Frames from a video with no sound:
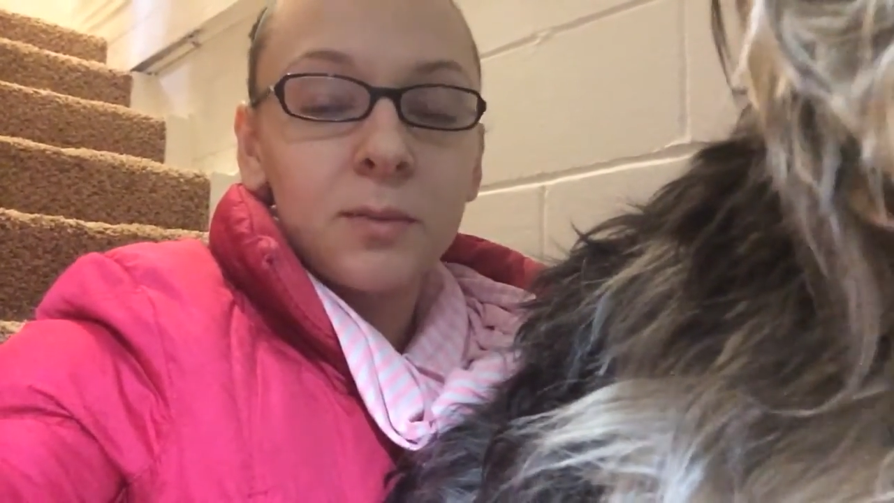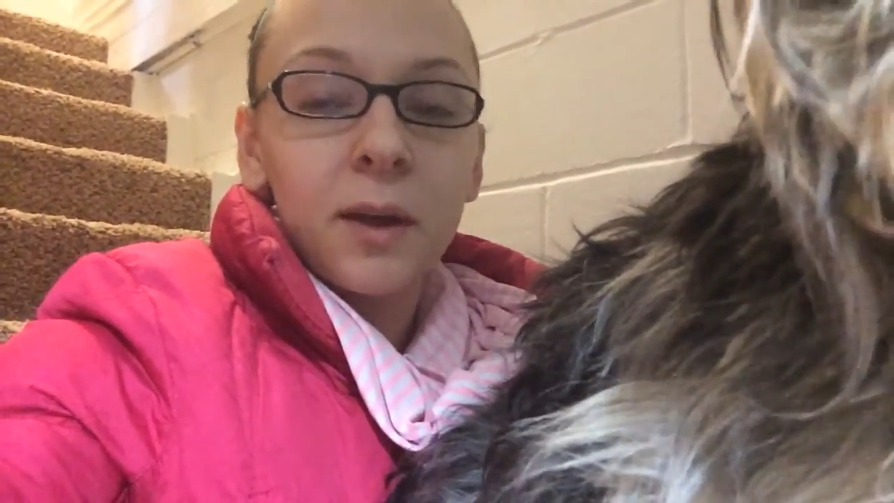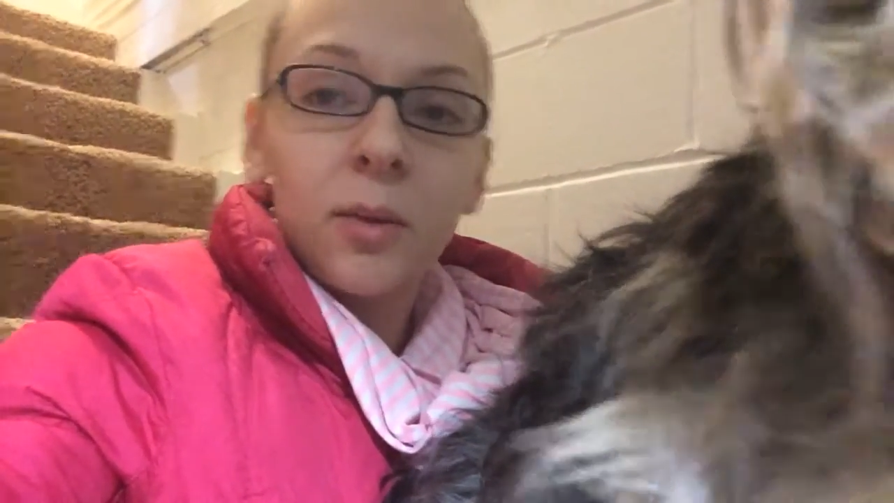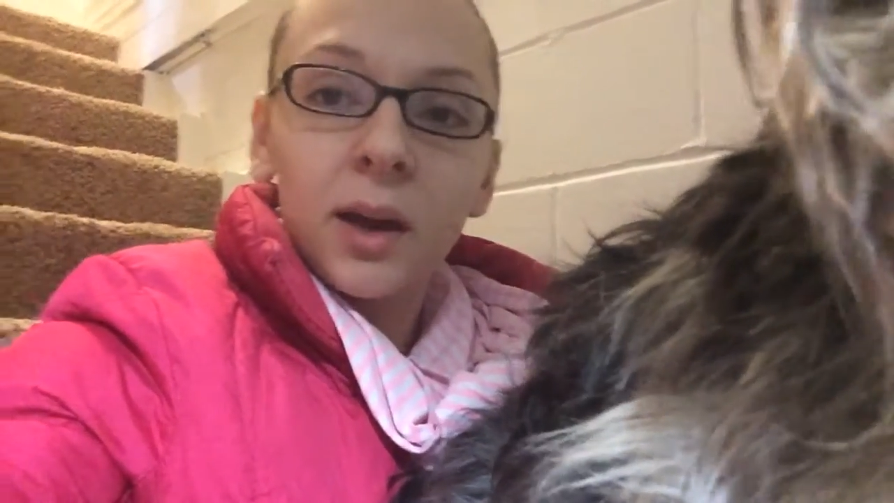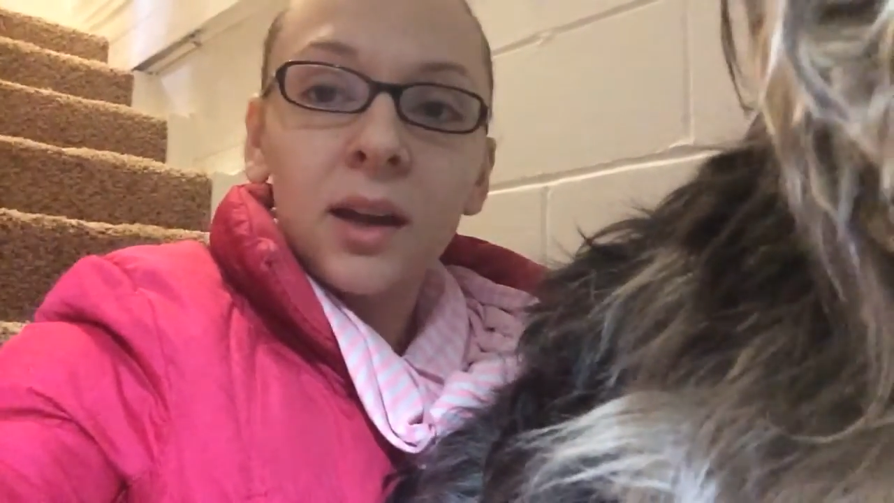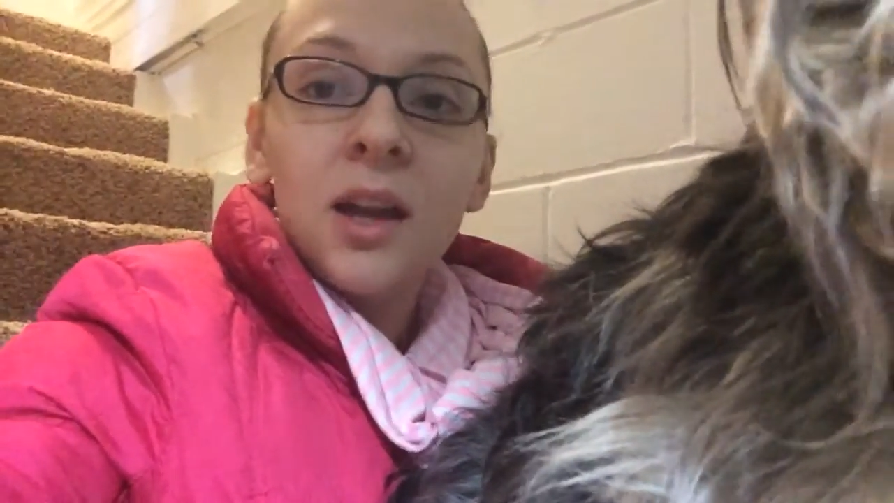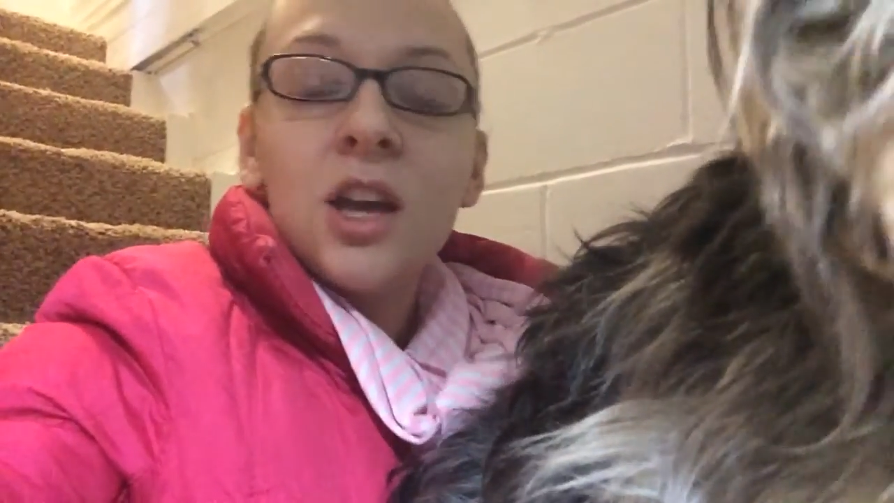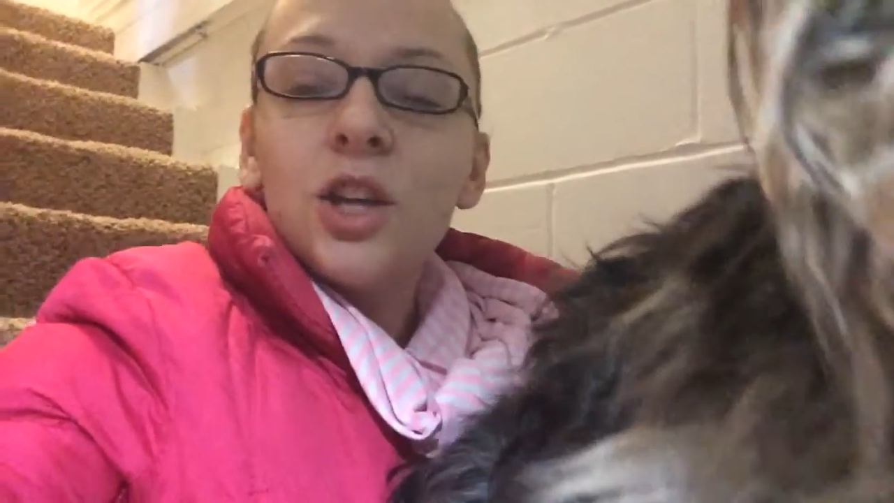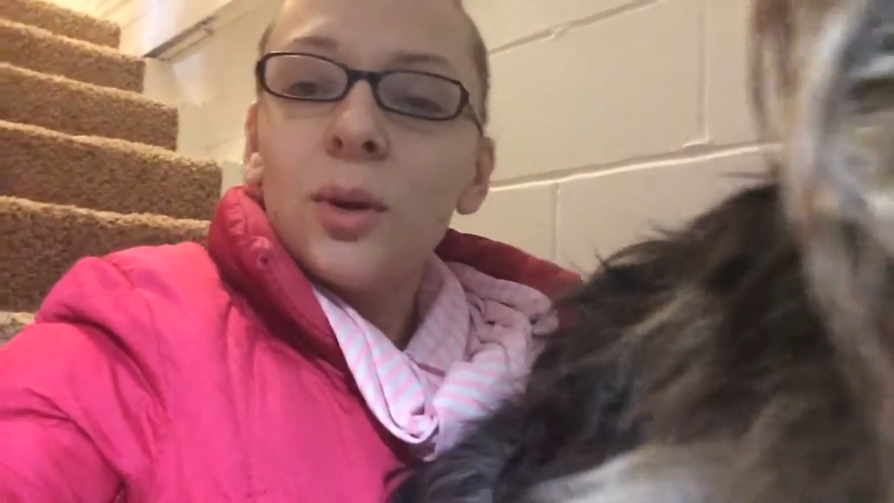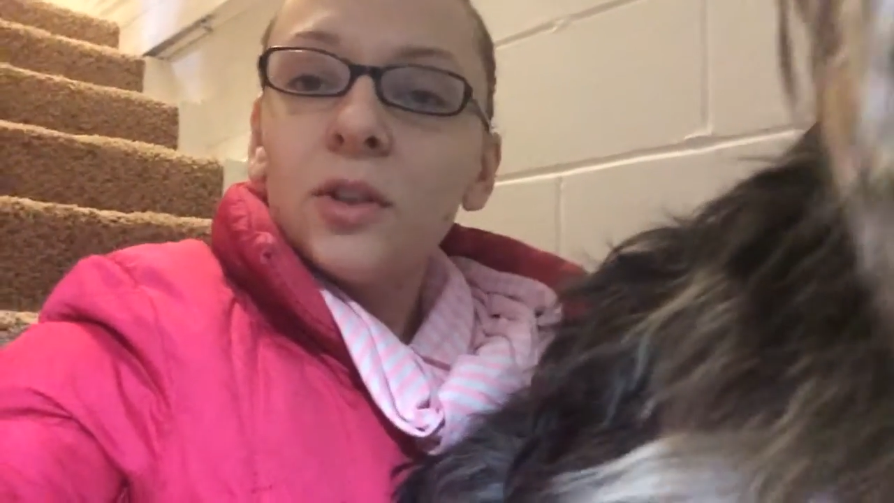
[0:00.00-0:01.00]
By the way,
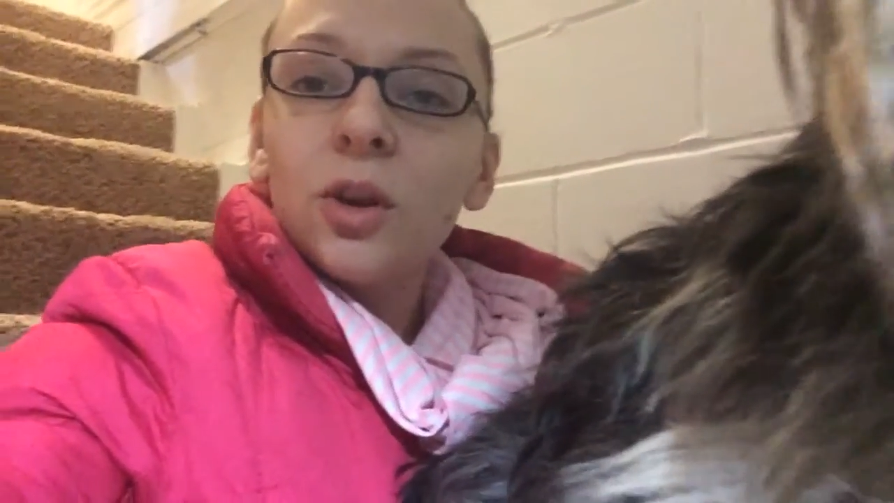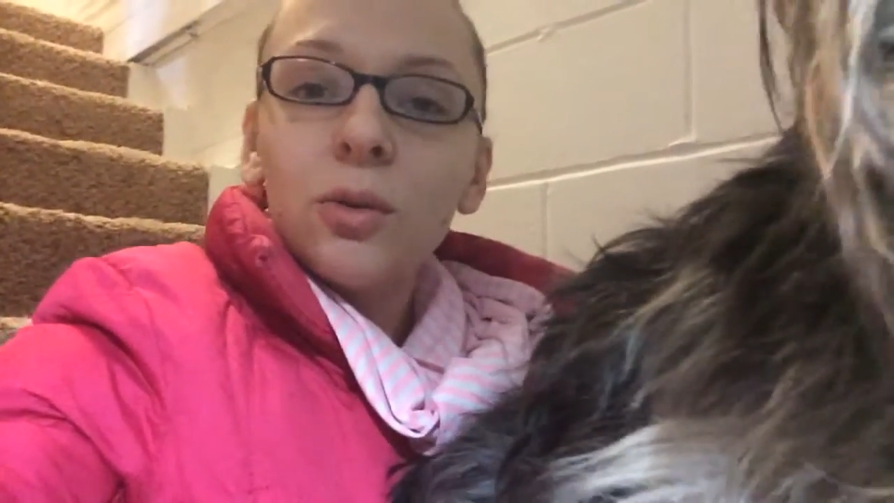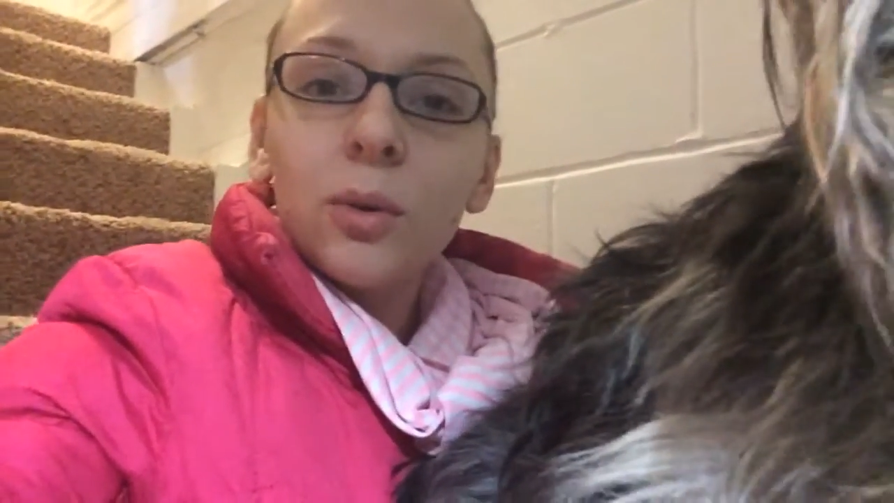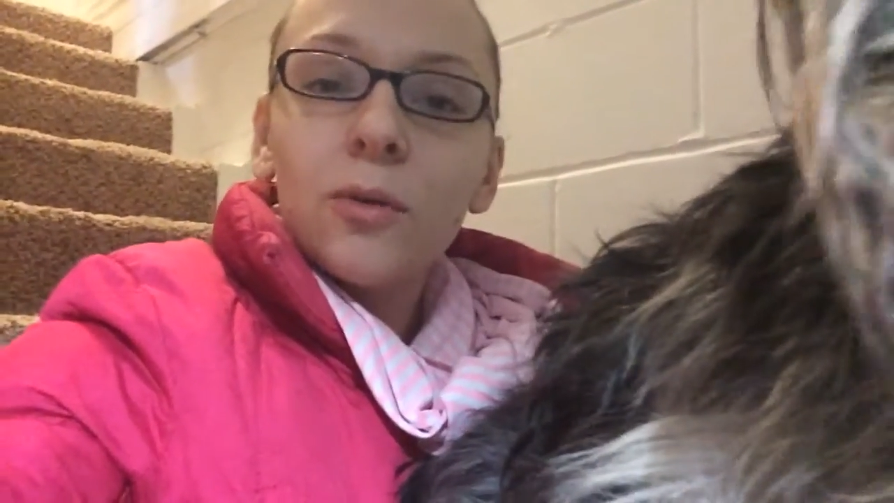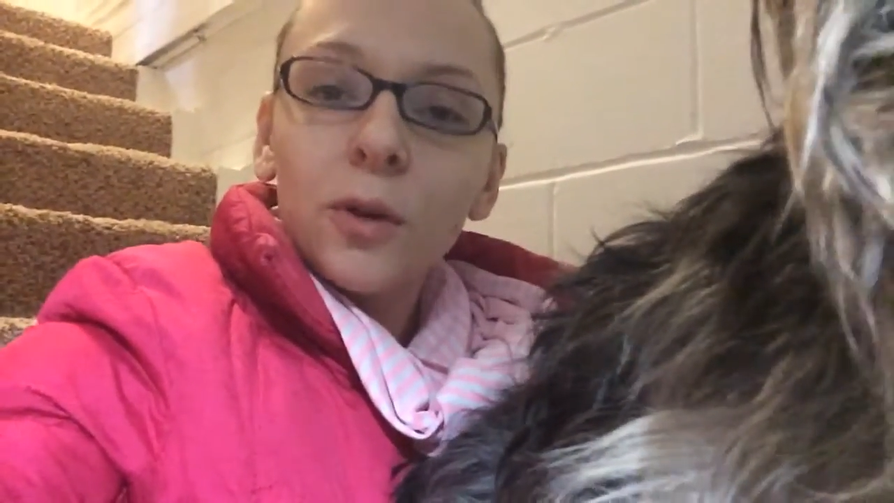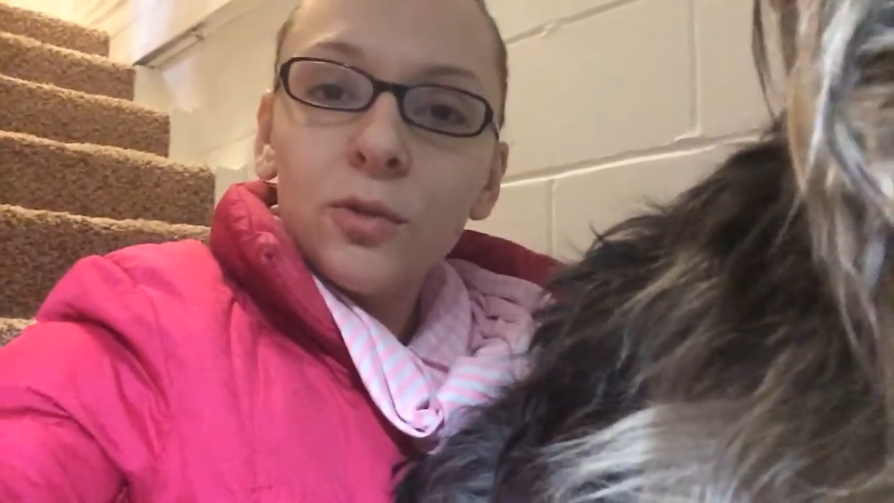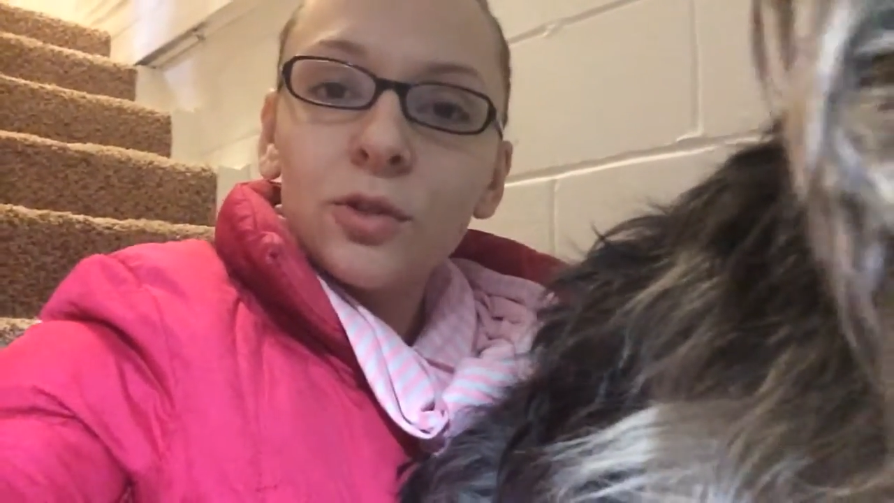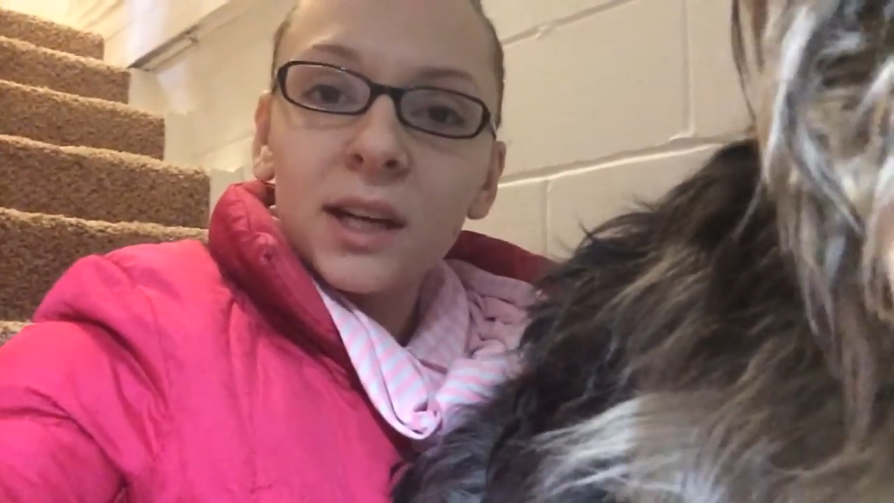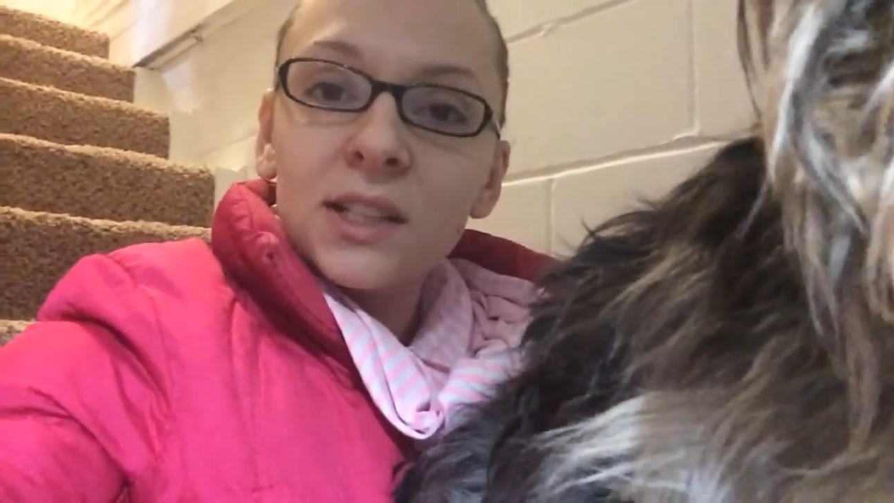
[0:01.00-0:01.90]
you have to go through a phone tree